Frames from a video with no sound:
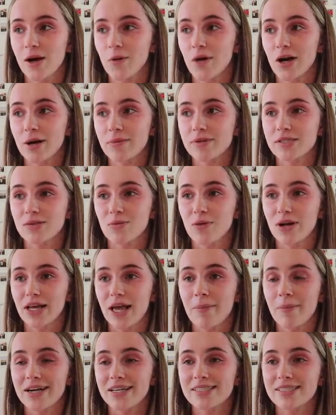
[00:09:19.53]
I woke up this morning
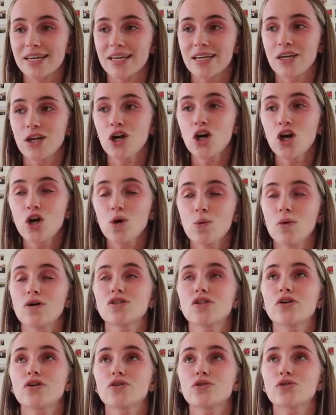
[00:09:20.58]
and my skin
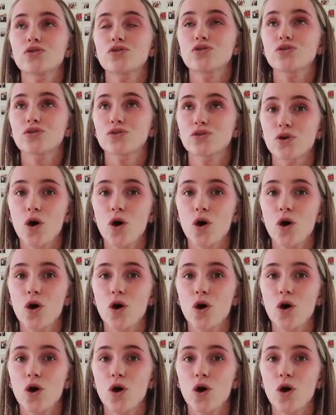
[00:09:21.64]
was so